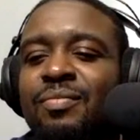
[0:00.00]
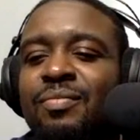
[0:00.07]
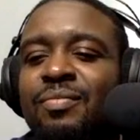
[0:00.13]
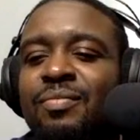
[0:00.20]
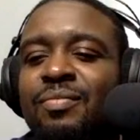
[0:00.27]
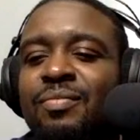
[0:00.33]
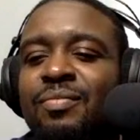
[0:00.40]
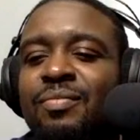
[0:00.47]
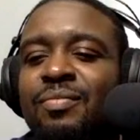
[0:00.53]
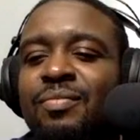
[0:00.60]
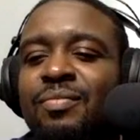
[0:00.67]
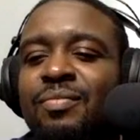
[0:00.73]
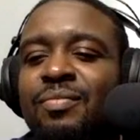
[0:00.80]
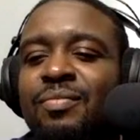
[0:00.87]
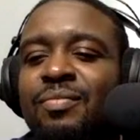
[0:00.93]
We need
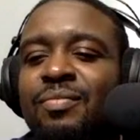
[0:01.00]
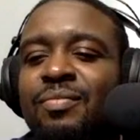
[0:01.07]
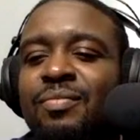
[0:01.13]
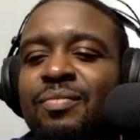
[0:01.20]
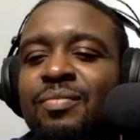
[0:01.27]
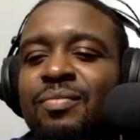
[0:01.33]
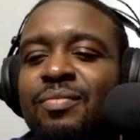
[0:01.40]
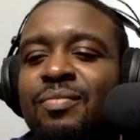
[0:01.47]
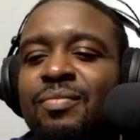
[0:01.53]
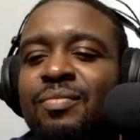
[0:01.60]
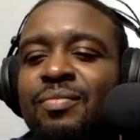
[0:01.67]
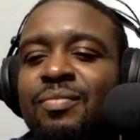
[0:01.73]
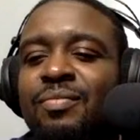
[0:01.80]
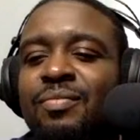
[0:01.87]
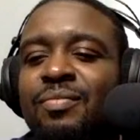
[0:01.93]
all y'all know what we
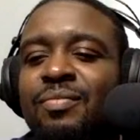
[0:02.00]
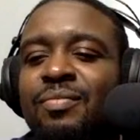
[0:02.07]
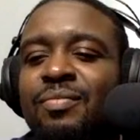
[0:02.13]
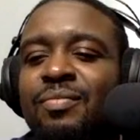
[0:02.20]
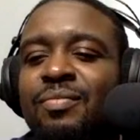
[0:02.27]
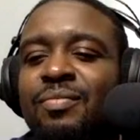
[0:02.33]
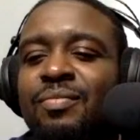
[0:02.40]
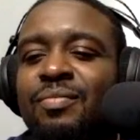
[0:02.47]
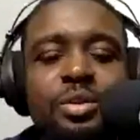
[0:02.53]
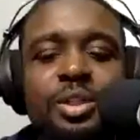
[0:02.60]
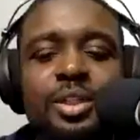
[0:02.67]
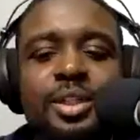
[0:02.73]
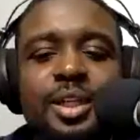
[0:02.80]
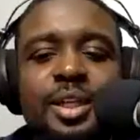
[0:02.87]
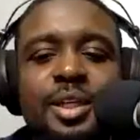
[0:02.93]
need. Won't y'all
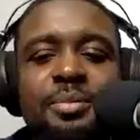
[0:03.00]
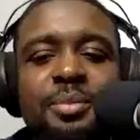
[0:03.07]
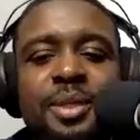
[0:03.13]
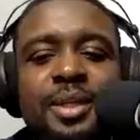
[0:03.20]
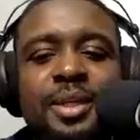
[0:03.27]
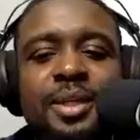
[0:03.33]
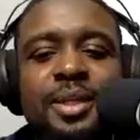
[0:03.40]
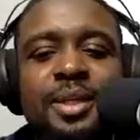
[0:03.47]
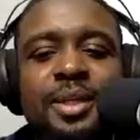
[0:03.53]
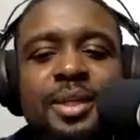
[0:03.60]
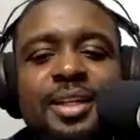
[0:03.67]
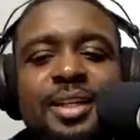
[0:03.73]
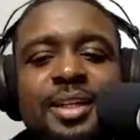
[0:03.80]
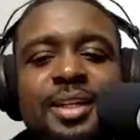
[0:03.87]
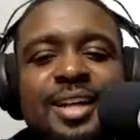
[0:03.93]
go coach a team,
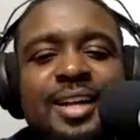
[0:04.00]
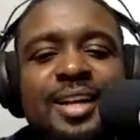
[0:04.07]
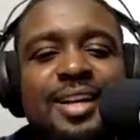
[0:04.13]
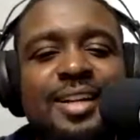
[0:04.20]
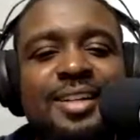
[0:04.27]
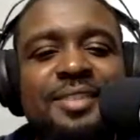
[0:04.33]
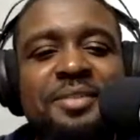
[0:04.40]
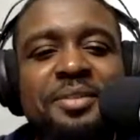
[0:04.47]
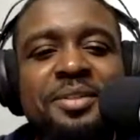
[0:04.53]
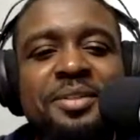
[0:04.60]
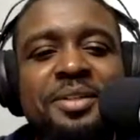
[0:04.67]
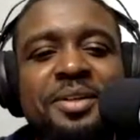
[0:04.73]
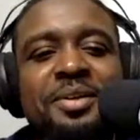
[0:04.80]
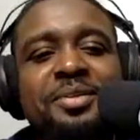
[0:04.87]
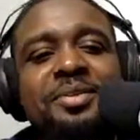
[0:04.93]
man? Huh?
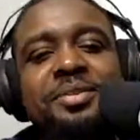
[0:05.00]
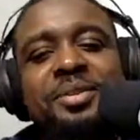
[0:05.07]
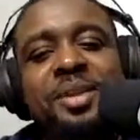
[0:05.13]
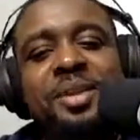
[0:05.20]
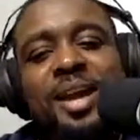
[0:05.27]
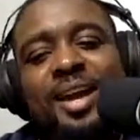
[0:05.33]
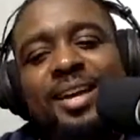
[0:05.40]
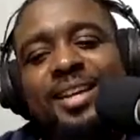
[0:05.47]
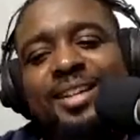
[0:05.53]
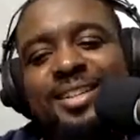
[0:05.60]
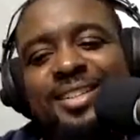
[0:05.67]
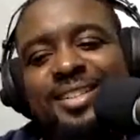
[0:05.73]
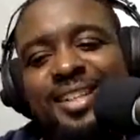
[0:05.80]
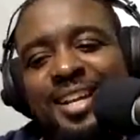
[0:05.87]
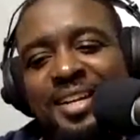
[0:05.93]
Won't y'all go do that?
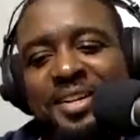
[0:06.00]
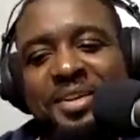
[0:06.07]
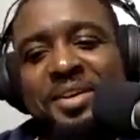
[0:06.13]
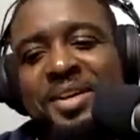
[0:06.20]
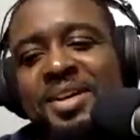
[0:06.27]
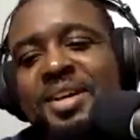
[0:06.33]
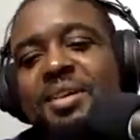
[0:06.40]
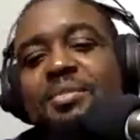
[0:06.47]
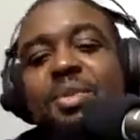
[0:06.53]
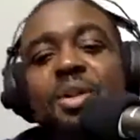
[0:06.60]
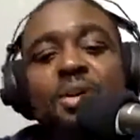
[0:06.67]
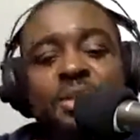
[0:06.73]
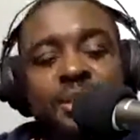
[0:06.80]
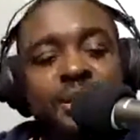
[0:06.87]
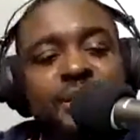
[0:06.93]
It's like no,
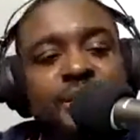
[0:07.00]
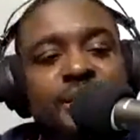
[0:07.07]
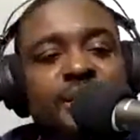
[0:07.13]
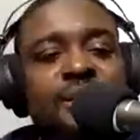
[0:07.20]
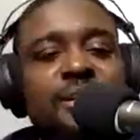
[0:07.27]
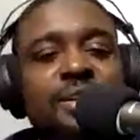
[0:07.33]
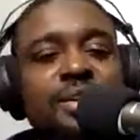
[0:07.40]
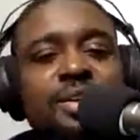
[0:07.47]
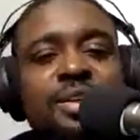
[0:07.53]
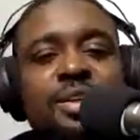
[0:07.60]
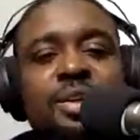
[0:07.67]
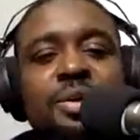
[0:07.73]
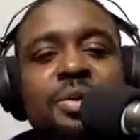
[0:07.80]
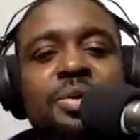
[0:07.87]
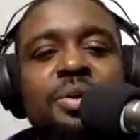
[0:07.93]
but no, seriously.